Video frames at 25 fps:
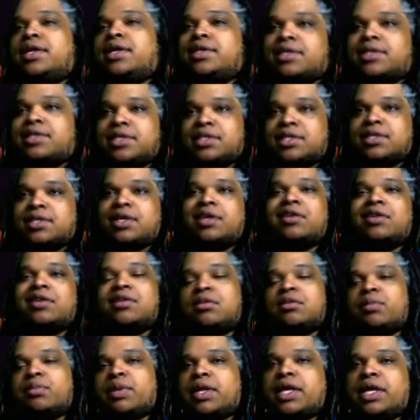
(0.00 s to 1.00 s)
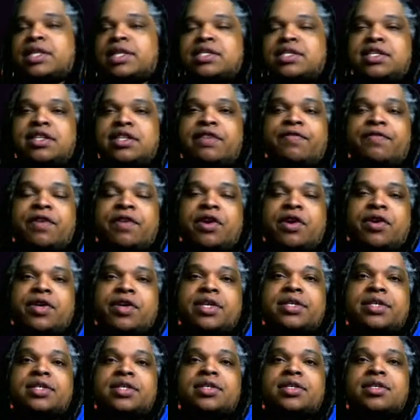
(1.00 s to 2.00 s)
and this is a little bit less
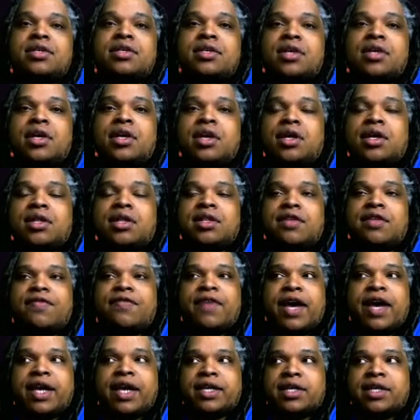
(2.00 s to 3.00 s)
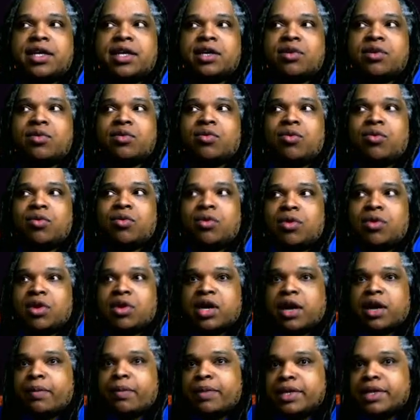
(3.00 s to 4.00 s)
nefarious. The fact that oil
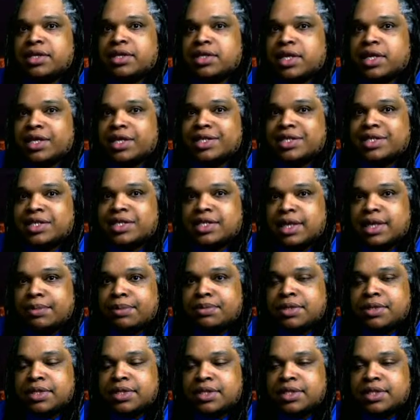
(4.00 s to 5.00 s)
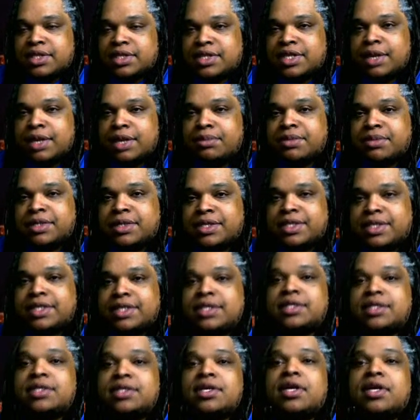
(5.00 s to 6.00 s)
companies get
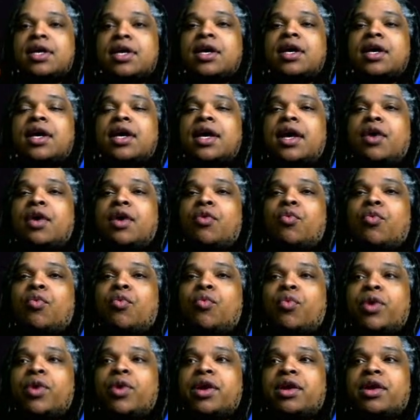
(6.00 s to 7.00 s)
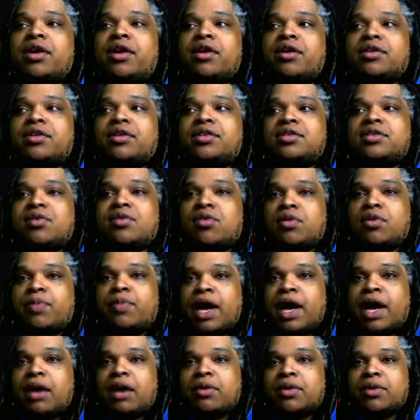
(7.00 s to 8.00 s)
subsidies where solar
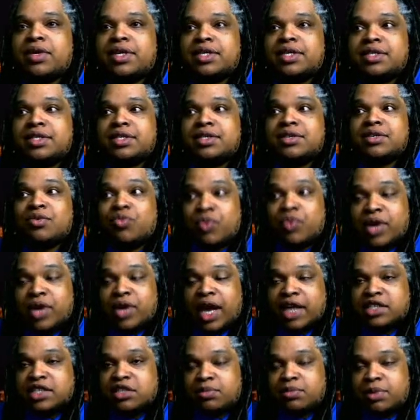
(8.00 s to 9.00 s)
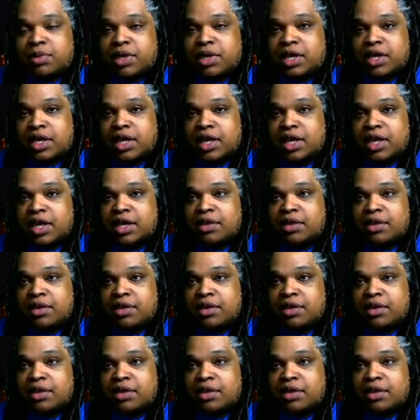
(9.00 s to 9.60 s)
power would actually be